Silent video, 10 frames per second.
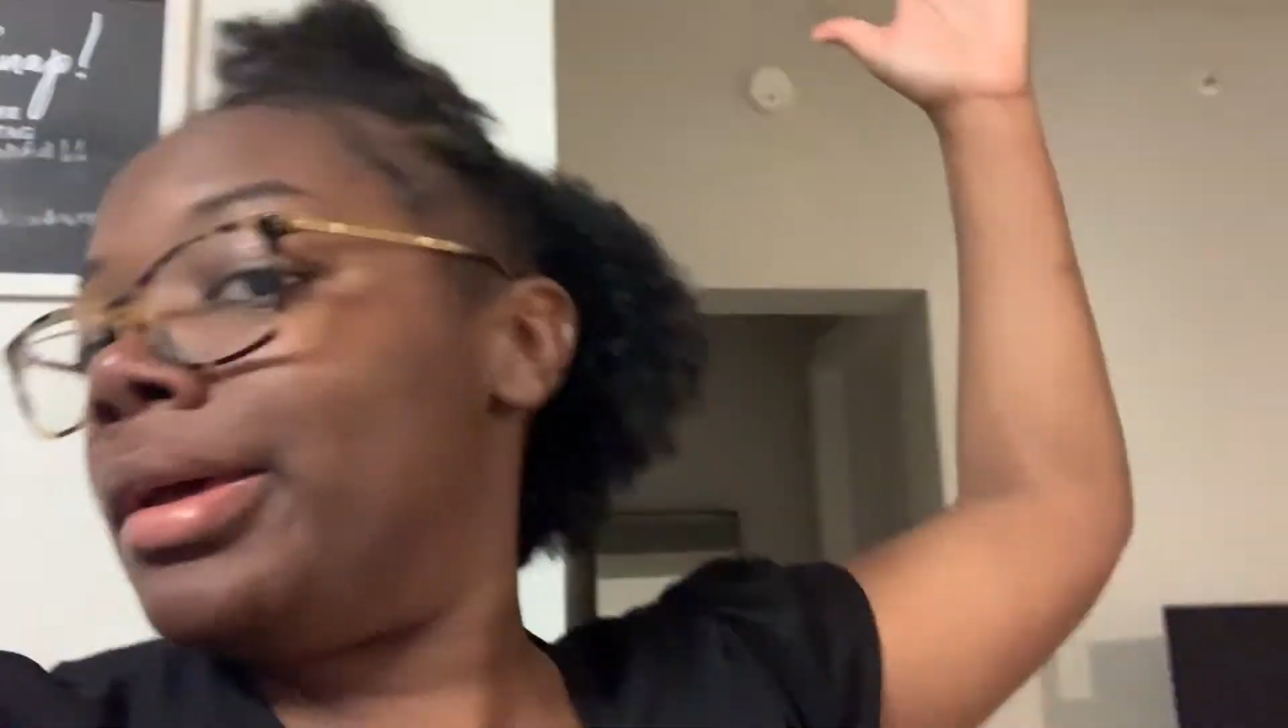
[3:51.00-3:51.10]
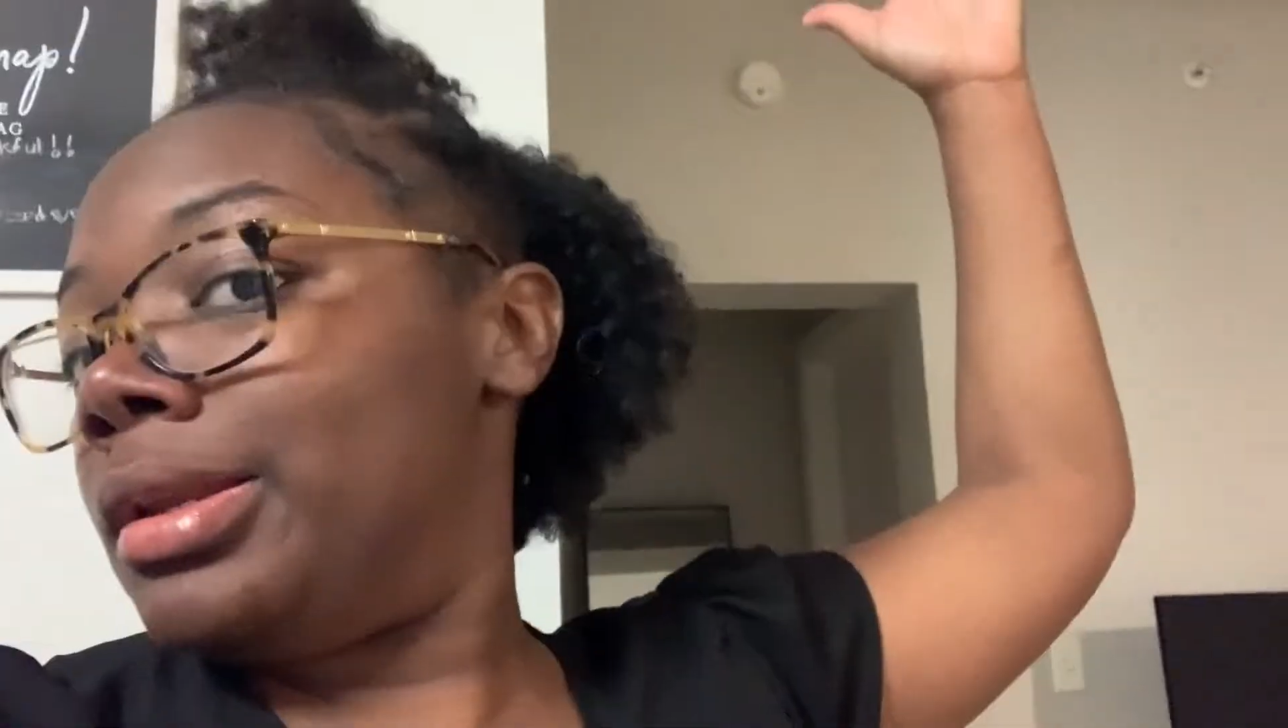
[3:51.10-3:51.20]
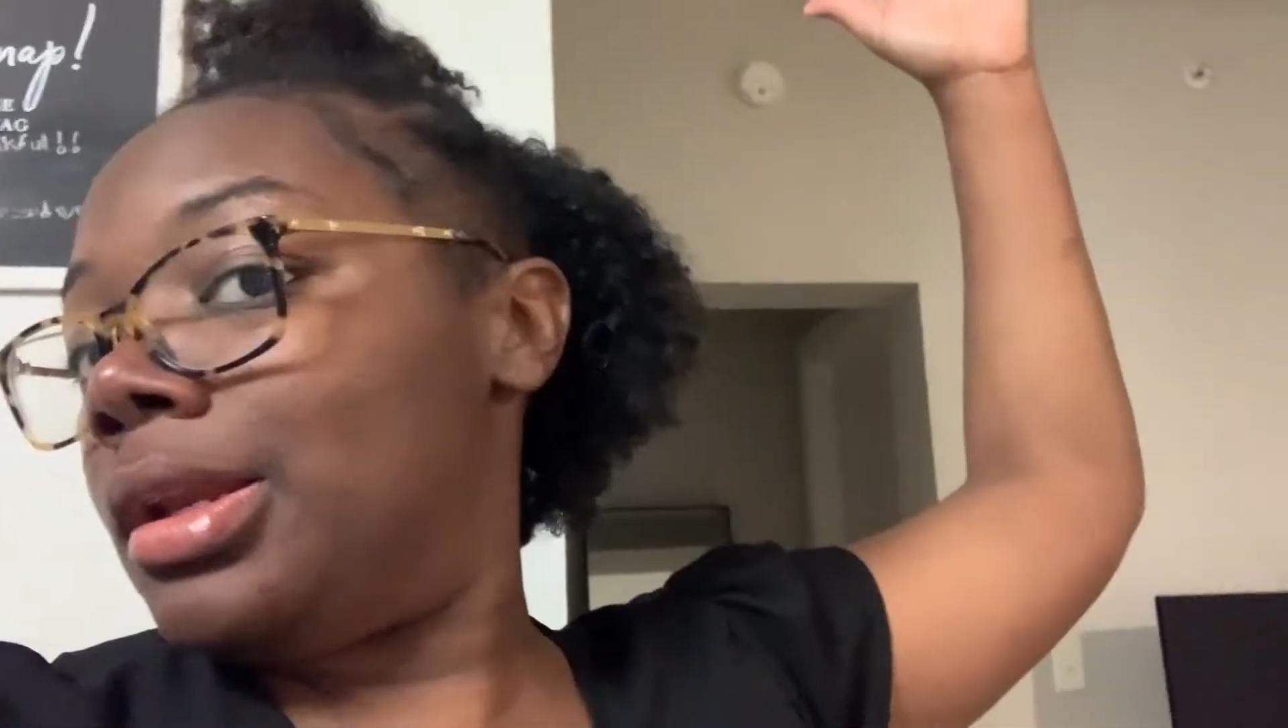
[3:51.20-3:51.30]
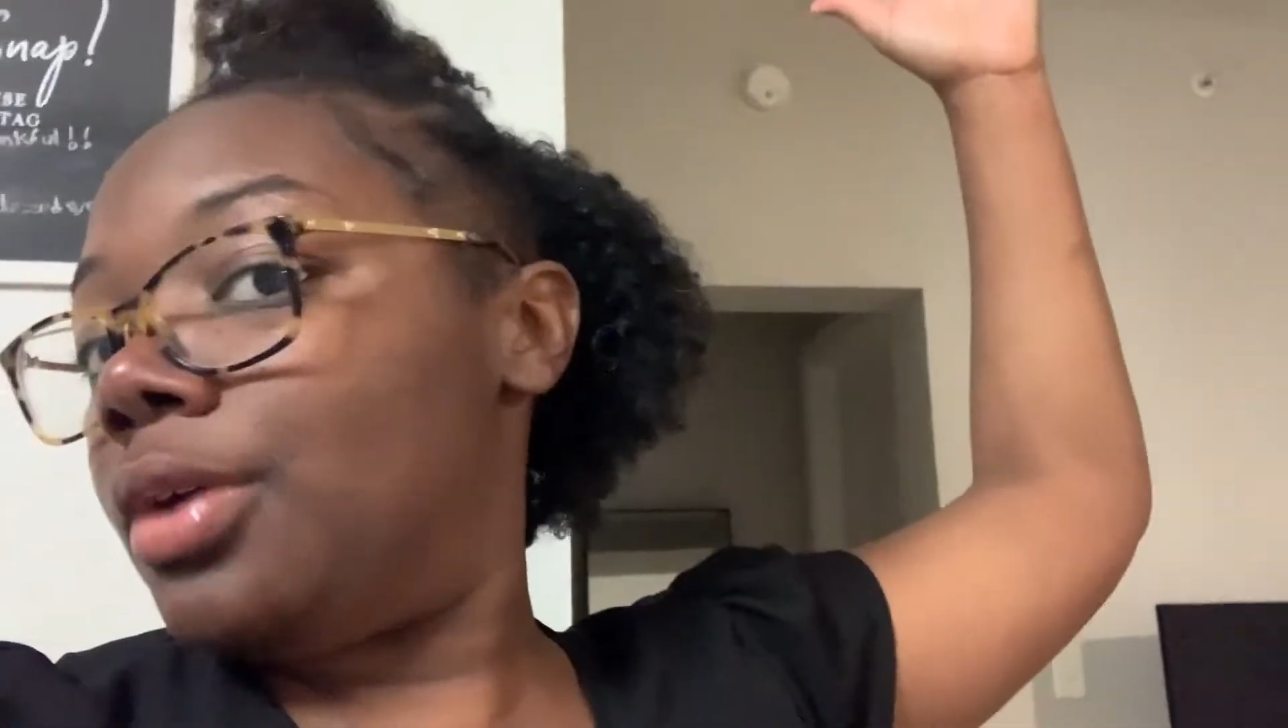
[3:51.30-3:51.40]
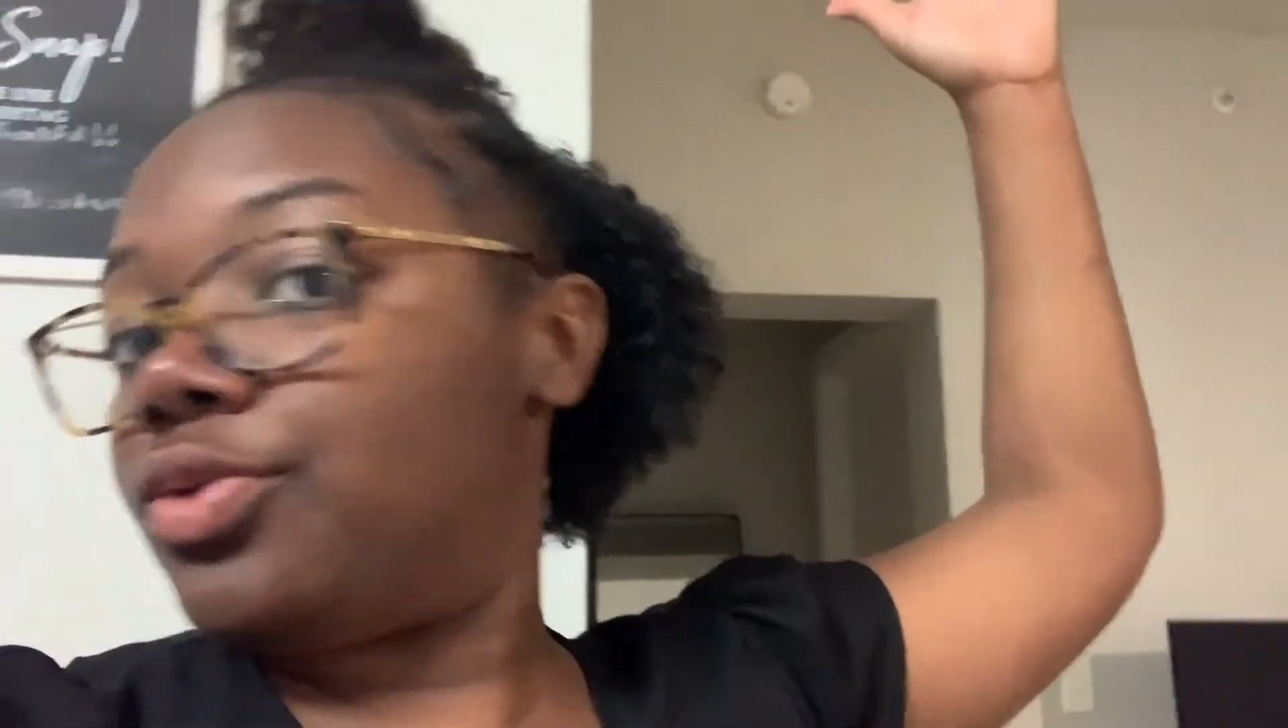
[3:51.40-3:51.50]

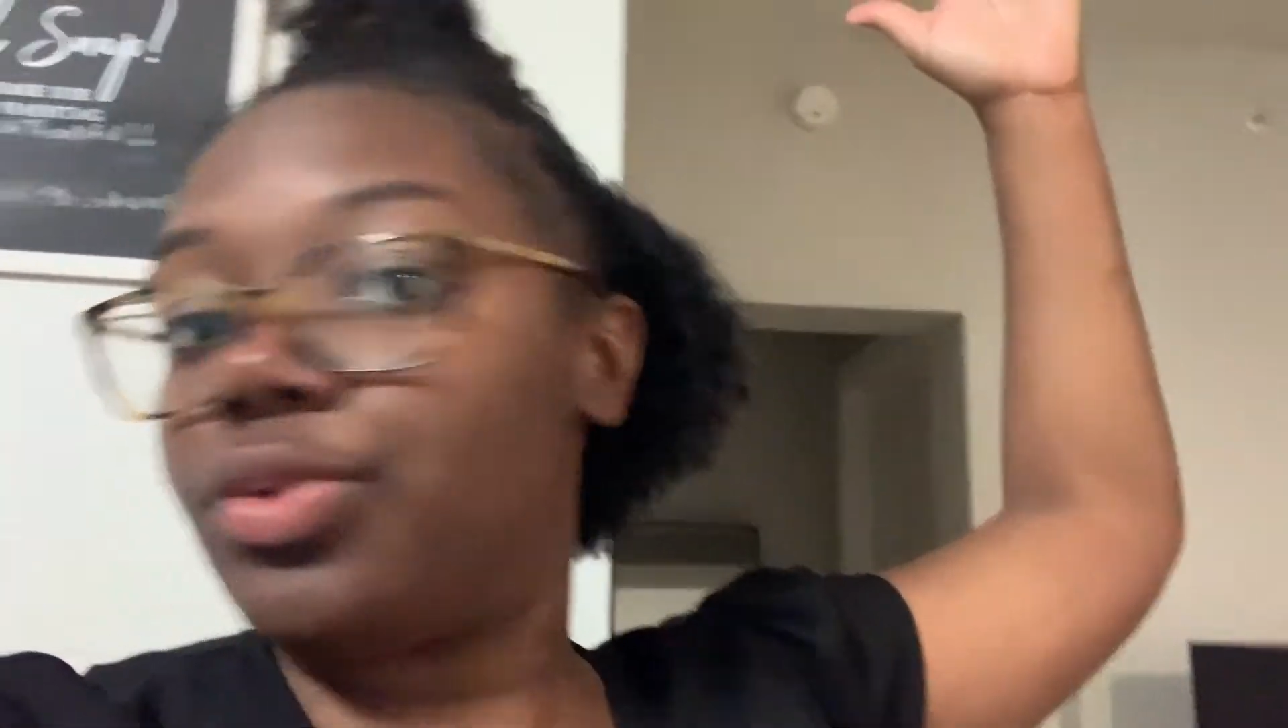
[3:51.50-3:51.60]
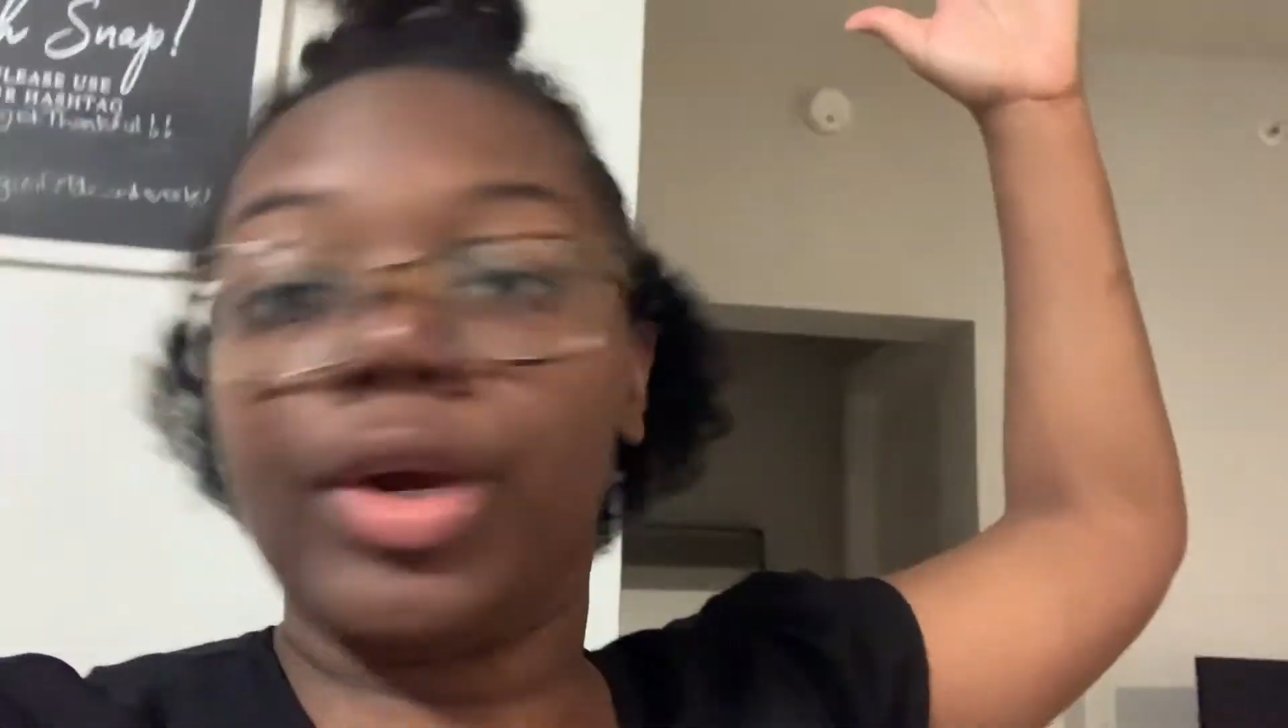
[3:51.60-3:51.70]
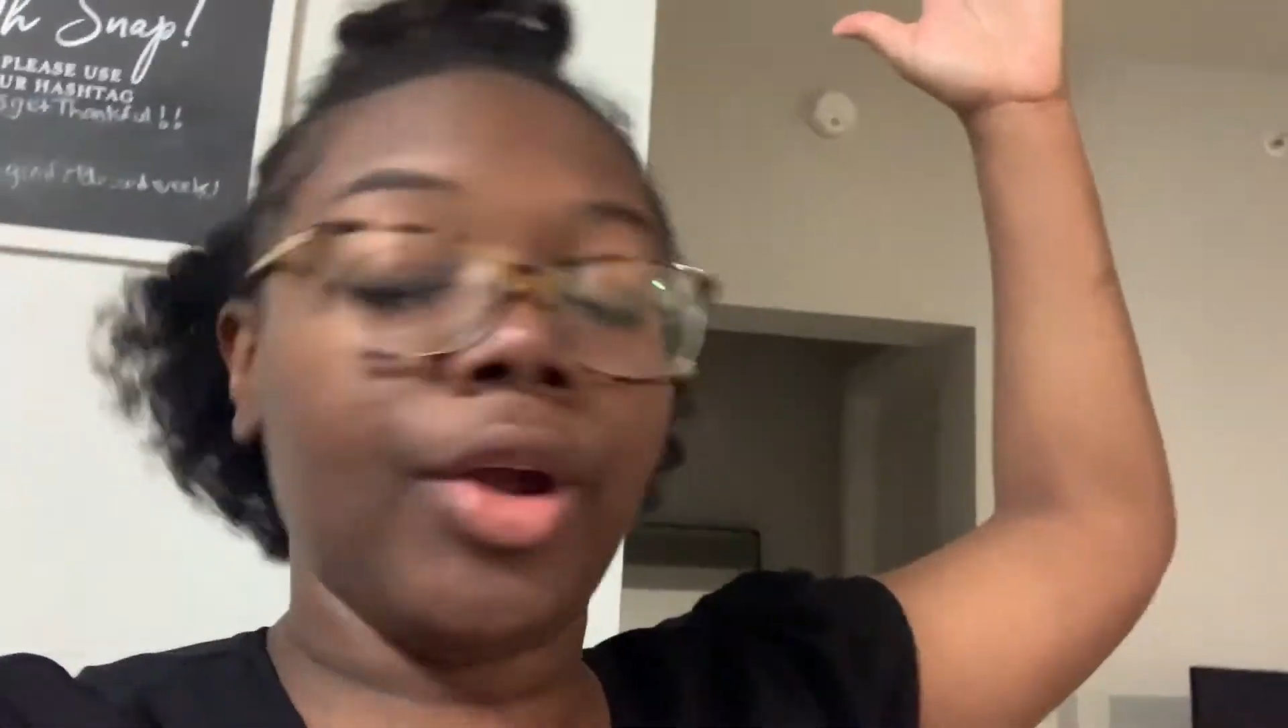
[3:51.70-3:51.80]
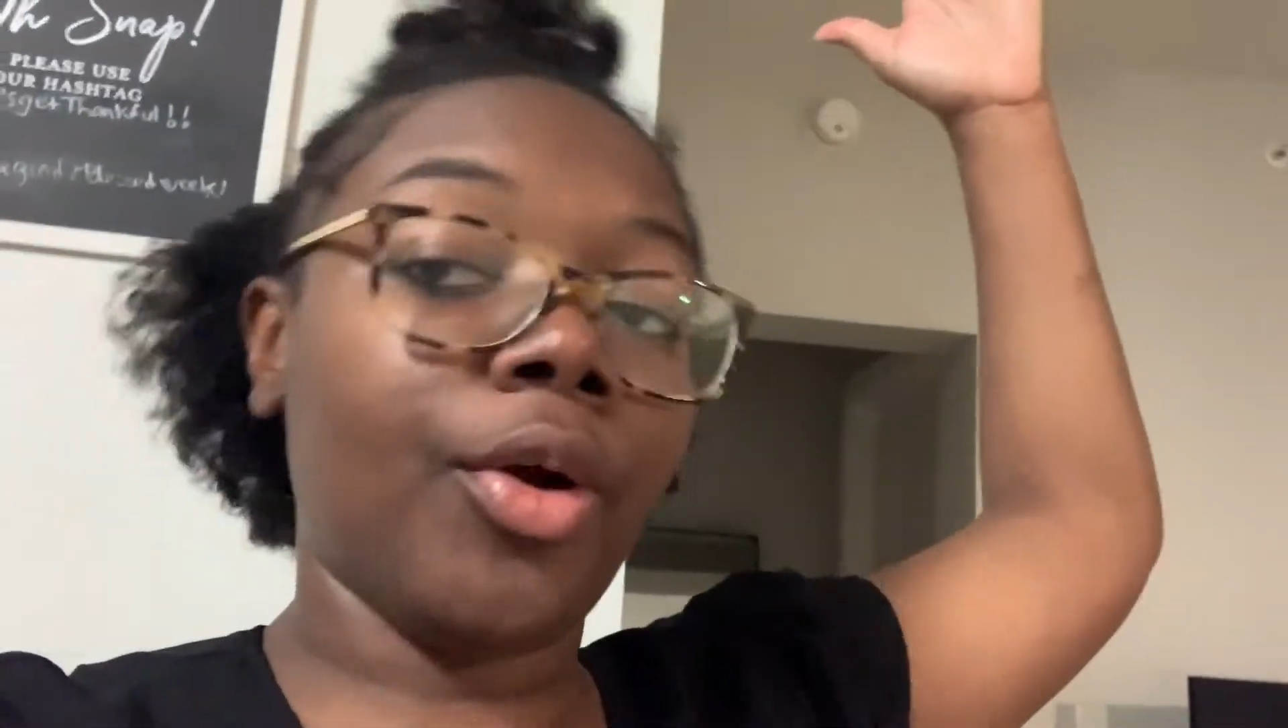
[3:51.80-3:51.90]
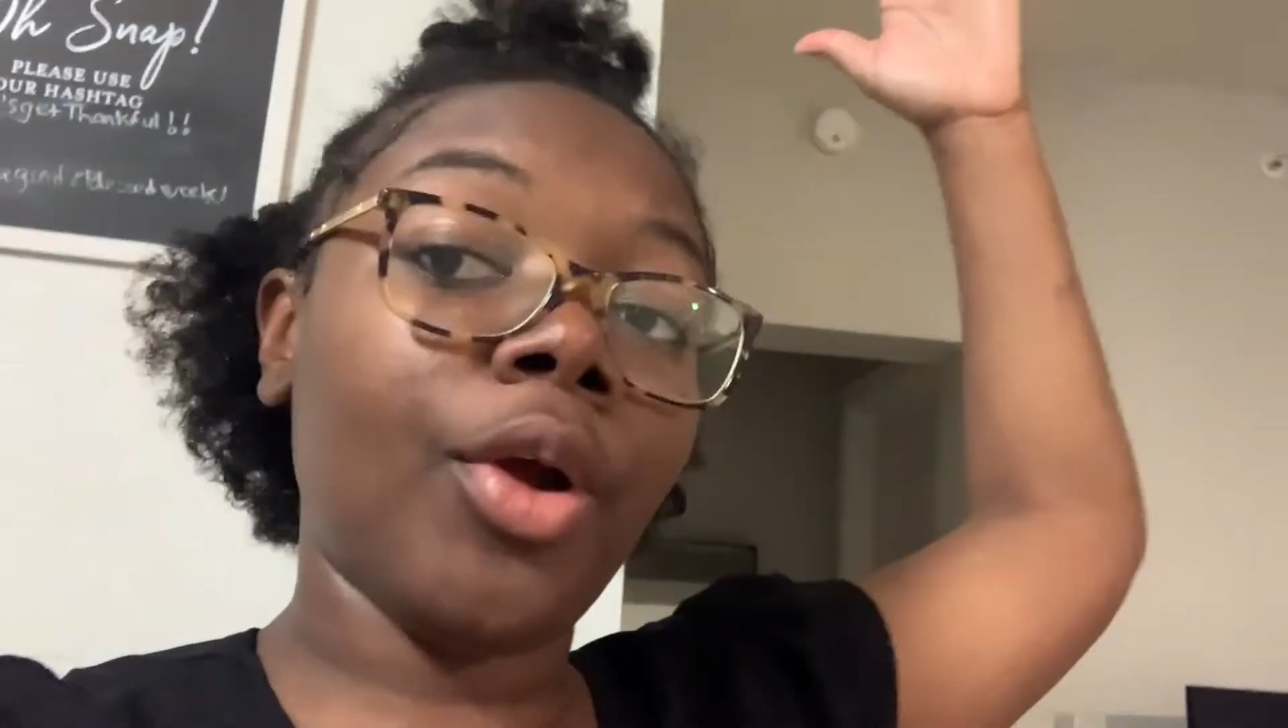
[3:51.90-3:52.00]
Natural
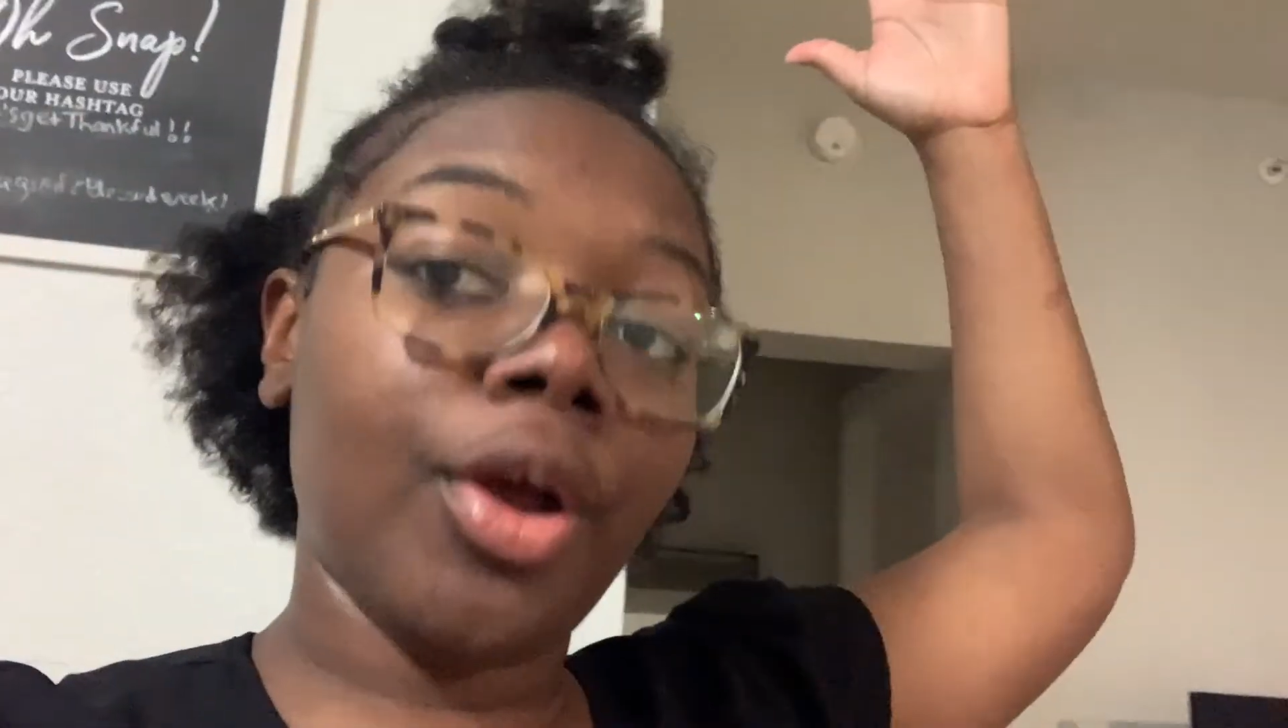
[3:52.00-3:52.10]
hair,